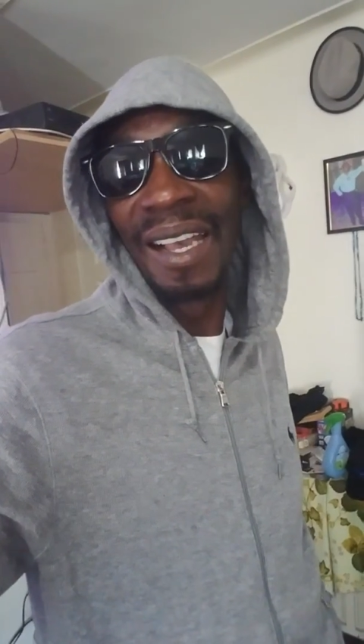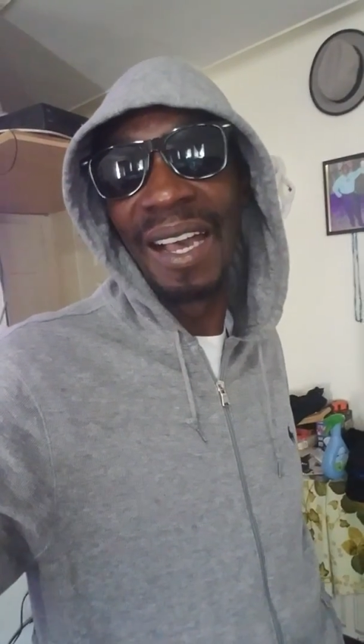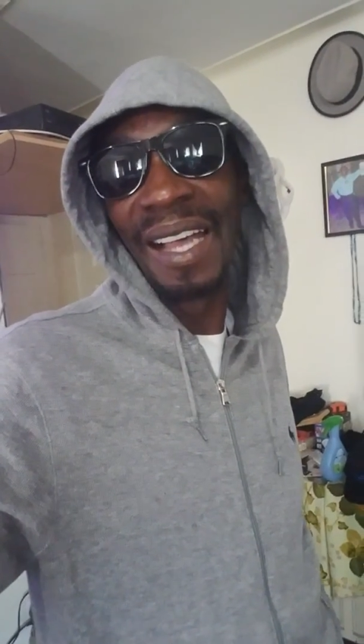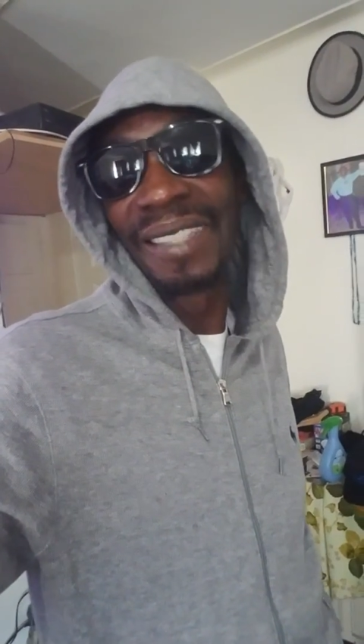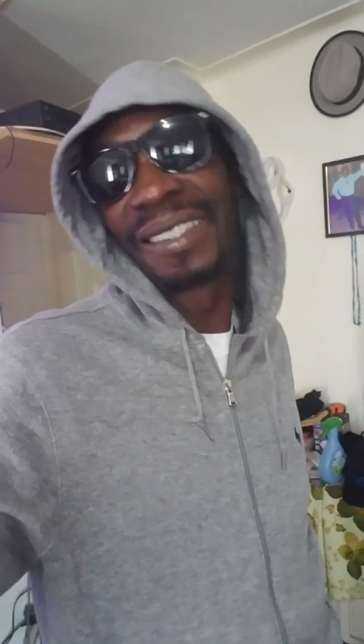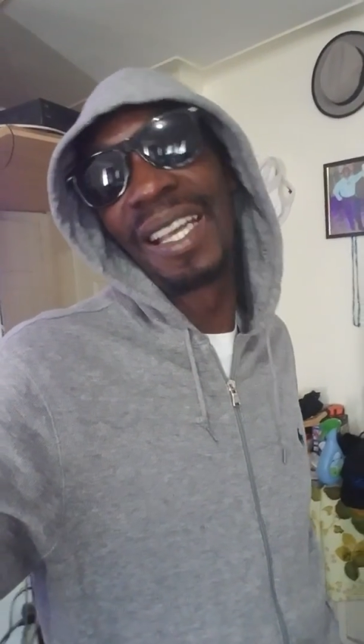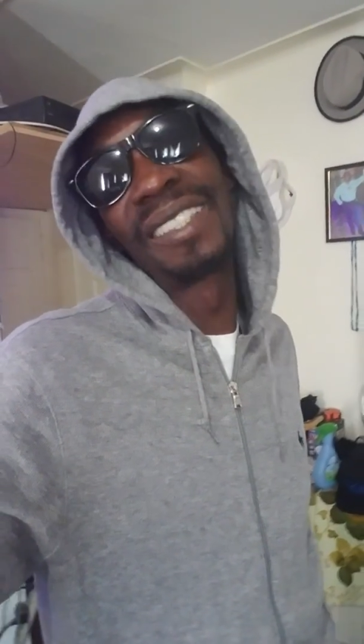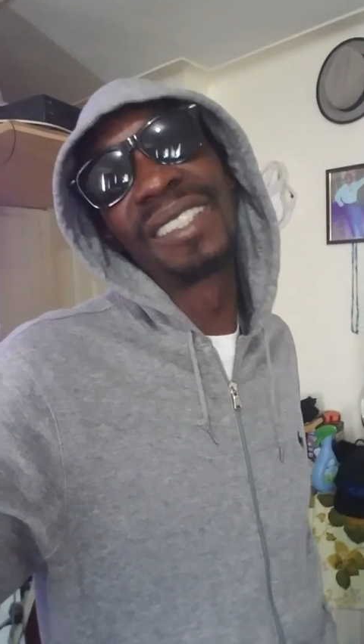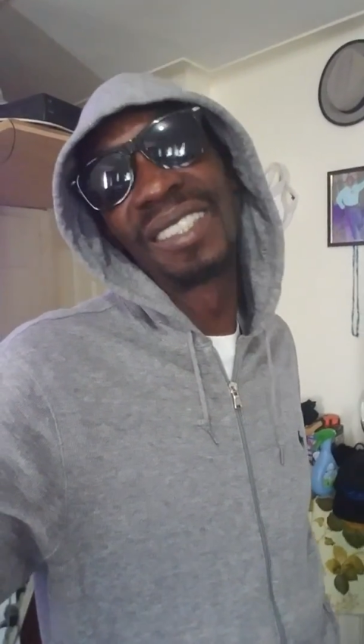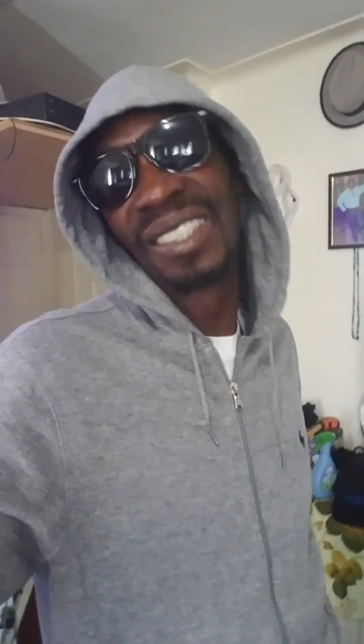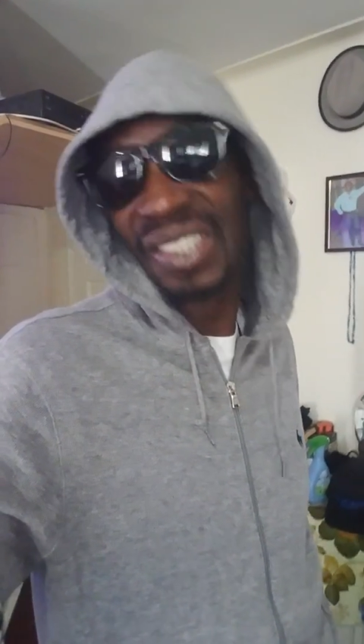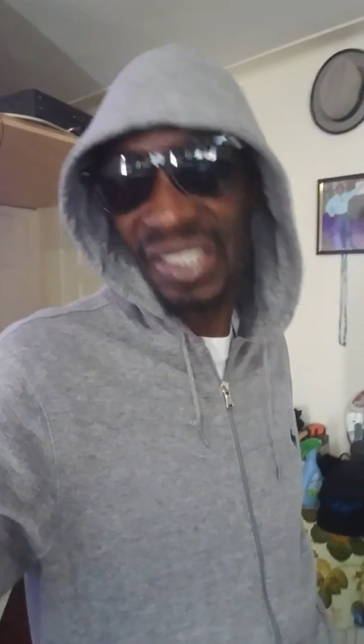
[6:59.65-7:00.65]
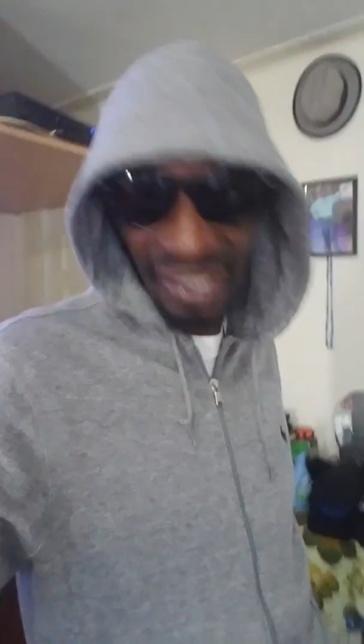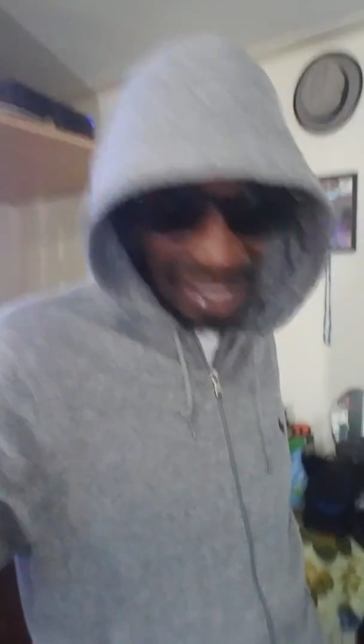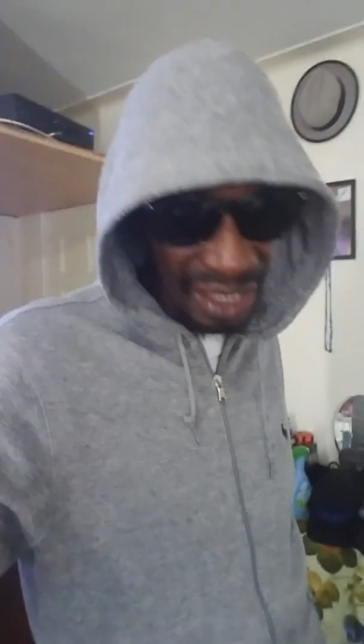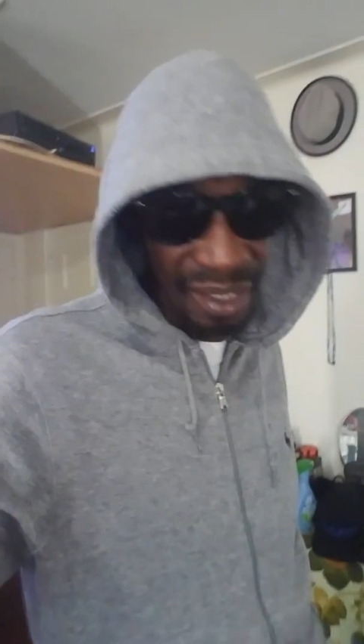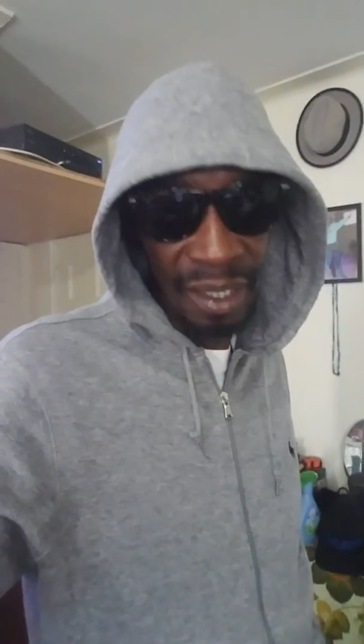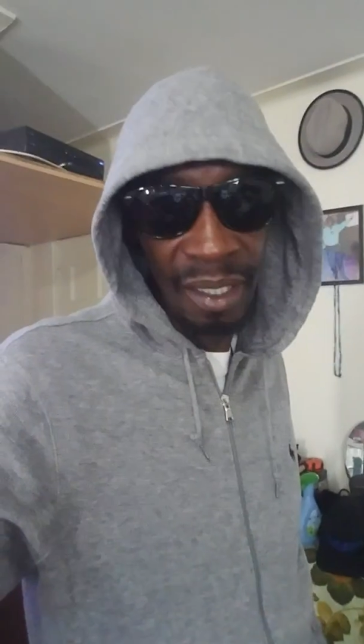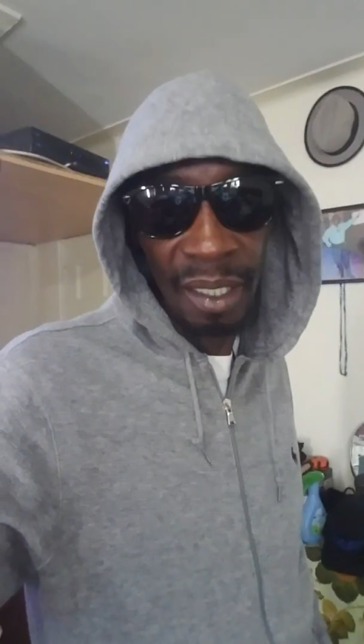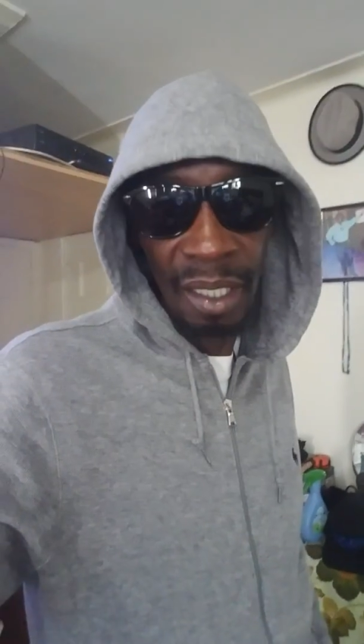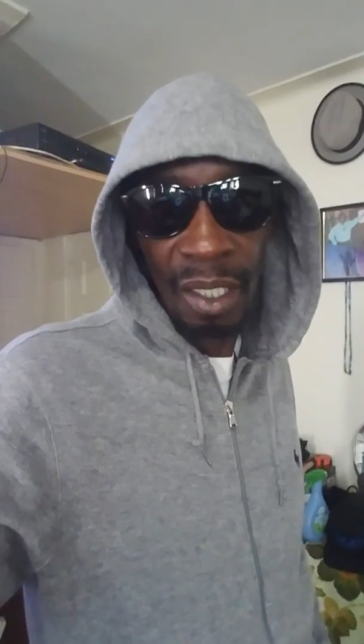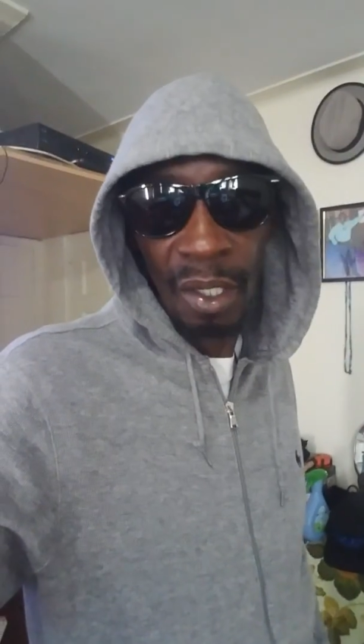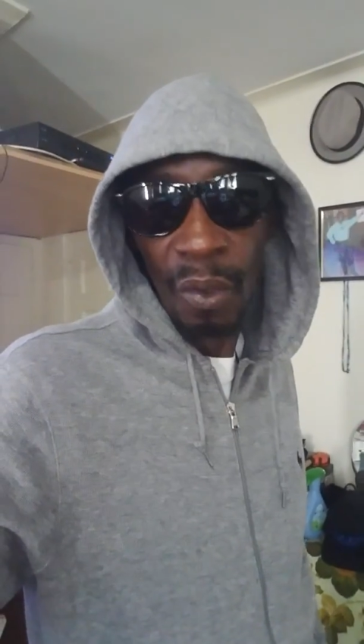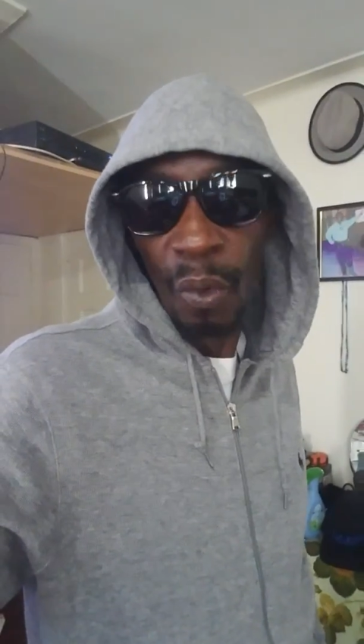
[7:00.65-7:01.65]
Gaza straight.
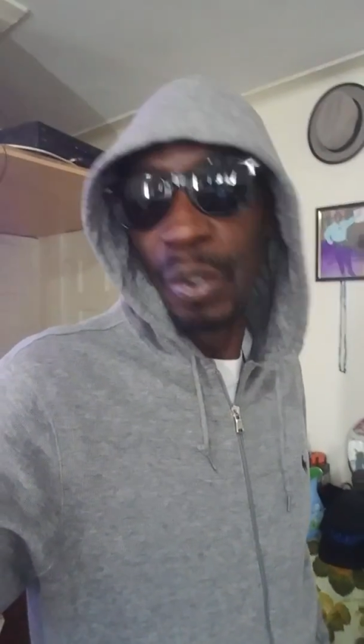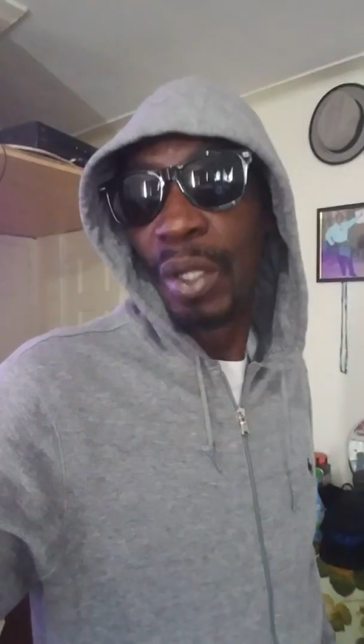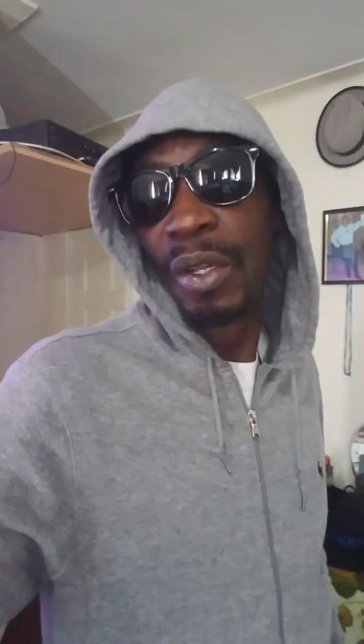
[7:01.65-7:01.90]
When I